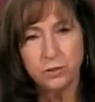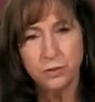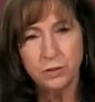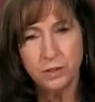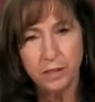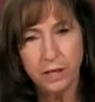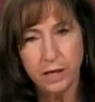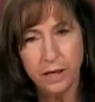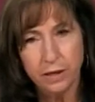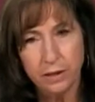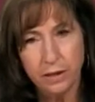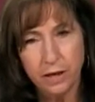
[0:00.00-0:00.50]

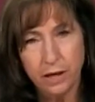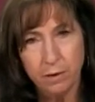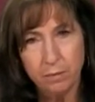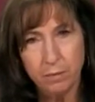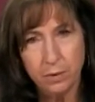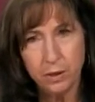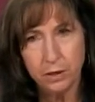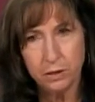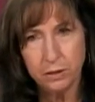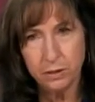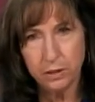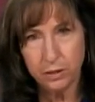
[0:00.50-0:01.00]
saying that
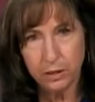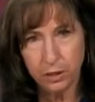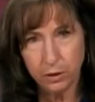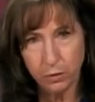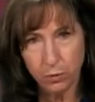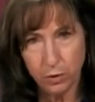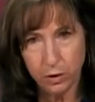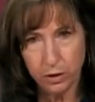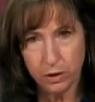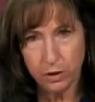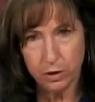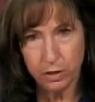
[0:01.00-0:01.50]
because I think
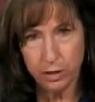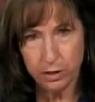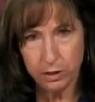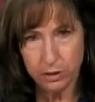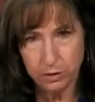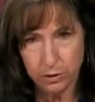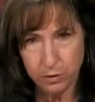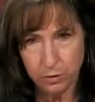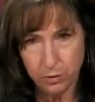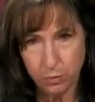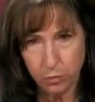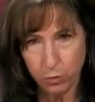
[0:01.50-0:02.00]
one of the
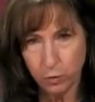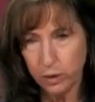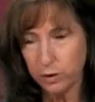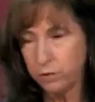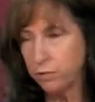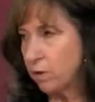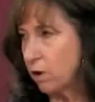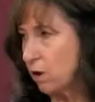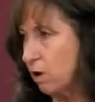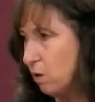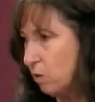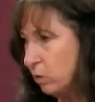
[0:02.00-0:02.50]
things that
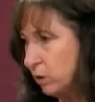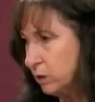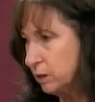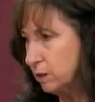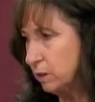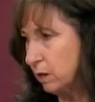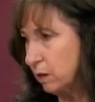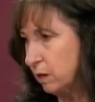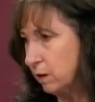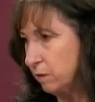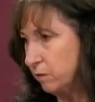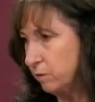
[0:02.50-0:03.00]
we've always
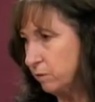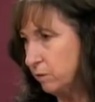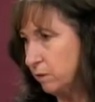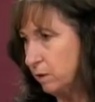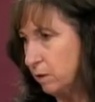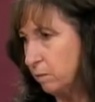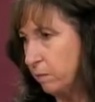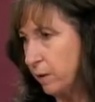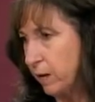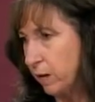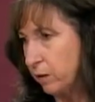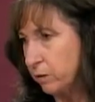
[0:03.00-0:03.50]
loved
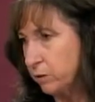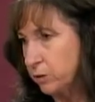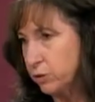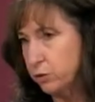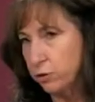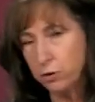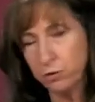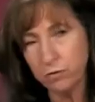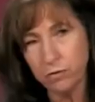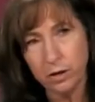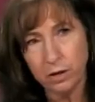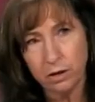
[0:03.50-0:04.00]
about
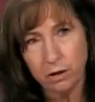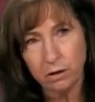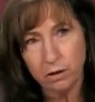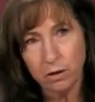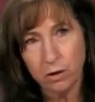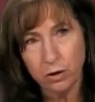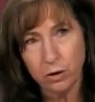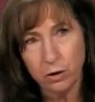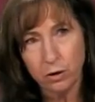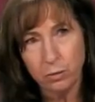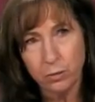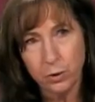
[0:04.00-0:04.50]
serving
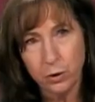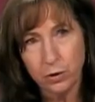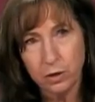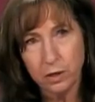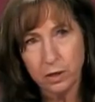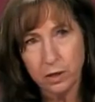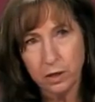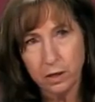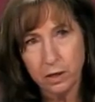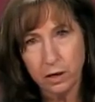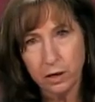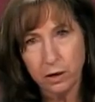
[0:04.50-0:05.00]
our
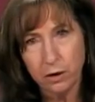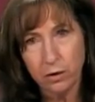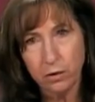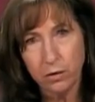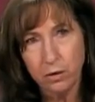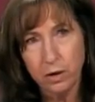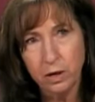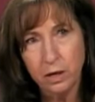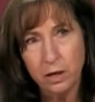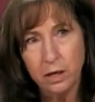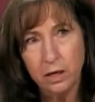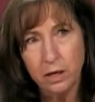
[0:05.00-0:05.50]
community here
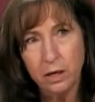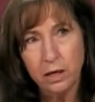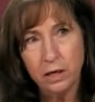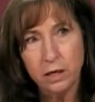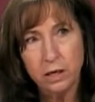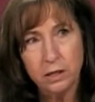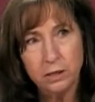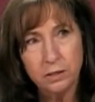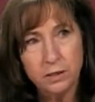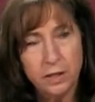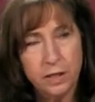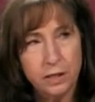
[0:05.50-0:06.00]

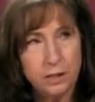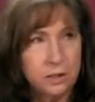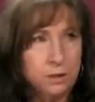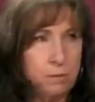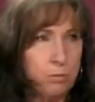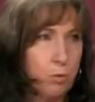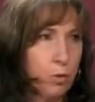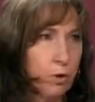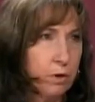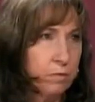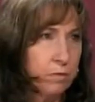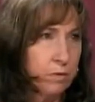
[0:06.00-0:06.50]
is that
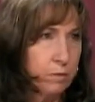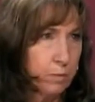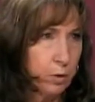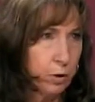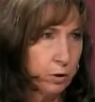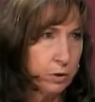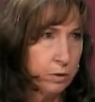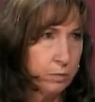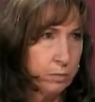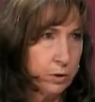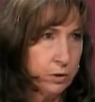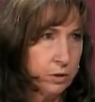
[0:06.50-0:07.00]
support from
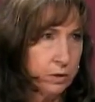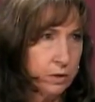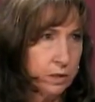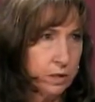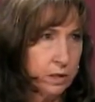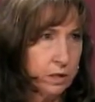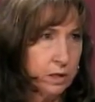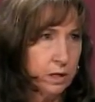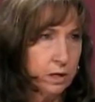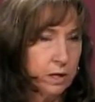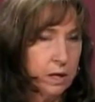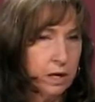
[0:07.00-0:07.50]
our
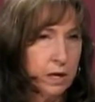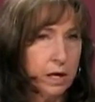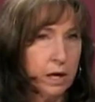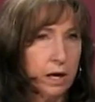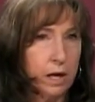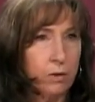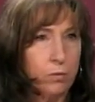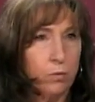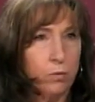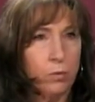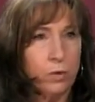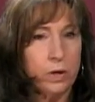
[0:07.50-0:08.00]
community. Mm -hmm.
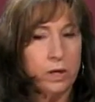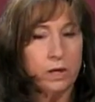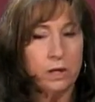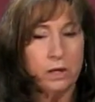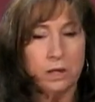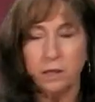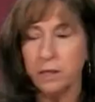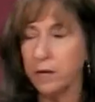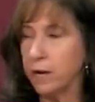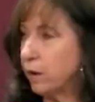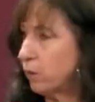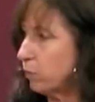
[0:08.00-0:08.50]
And Absolutely.
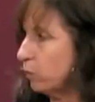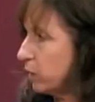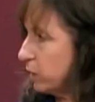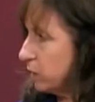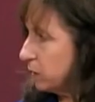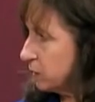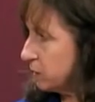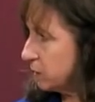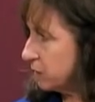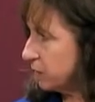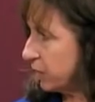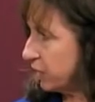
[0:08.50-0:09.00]
really that
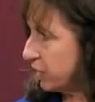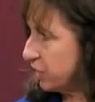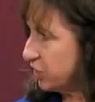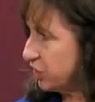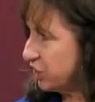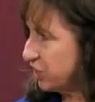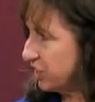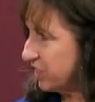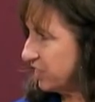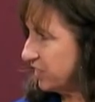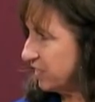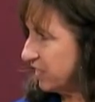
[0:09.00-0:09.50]

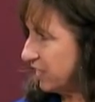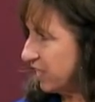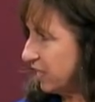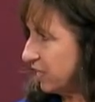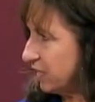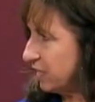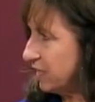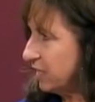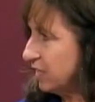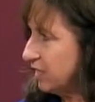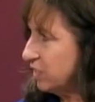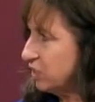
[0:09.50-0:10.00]
realization mm -hmm.
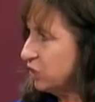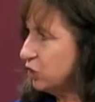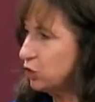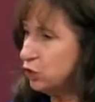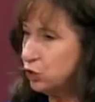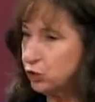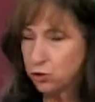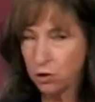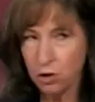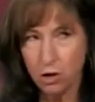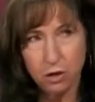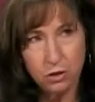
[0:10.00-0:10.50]
that
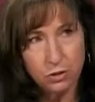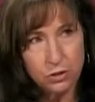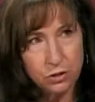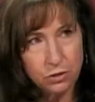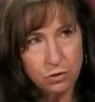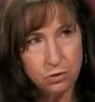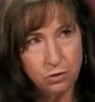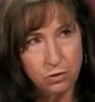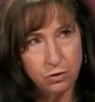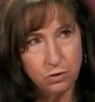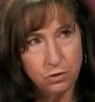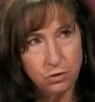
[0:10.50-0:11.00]
strong
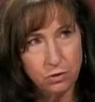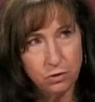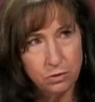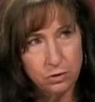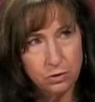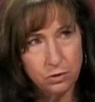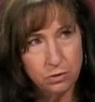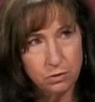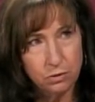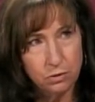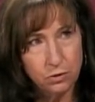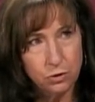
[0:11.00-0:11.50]
schools,
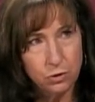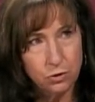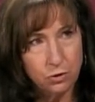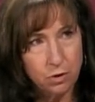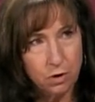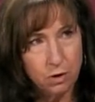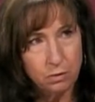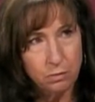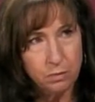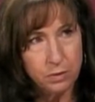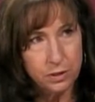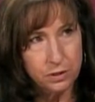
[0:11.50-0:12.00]

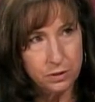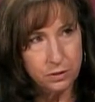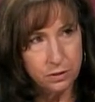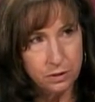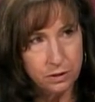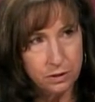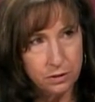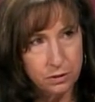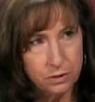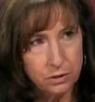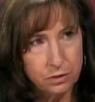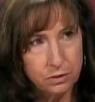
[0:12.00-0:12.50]
strong
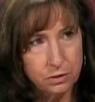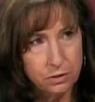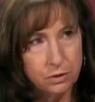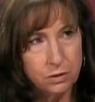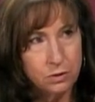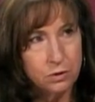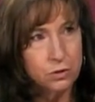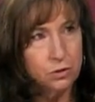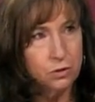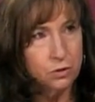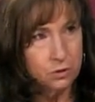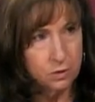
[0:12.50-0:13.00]
business,
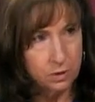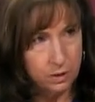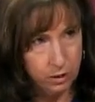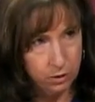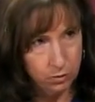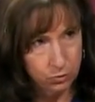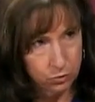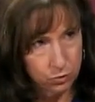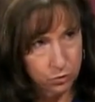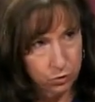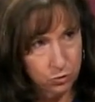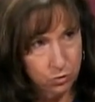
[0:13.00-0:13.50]

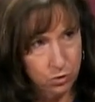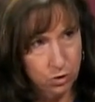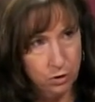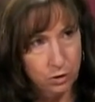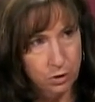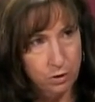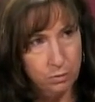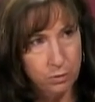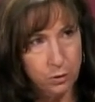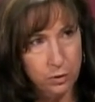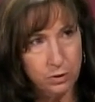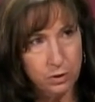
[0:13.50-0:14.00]
equal strong
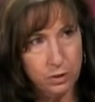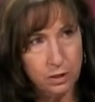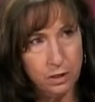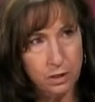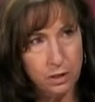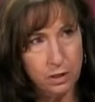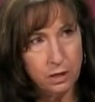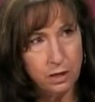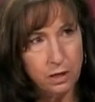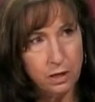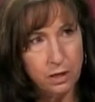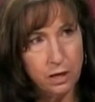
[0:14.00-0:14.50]

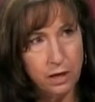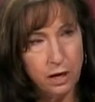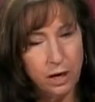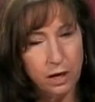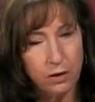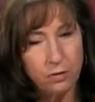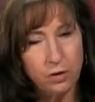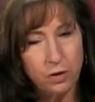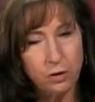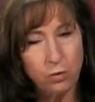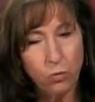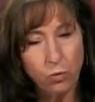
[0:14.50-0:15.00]
community
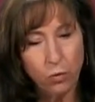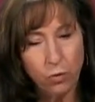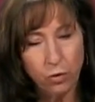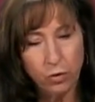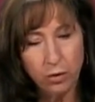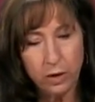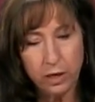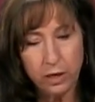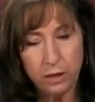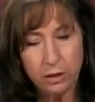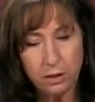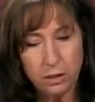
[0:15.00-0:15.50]
and mm-hmm. that we're
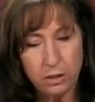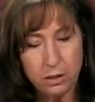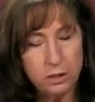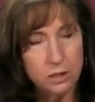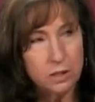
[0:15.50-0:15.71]
in this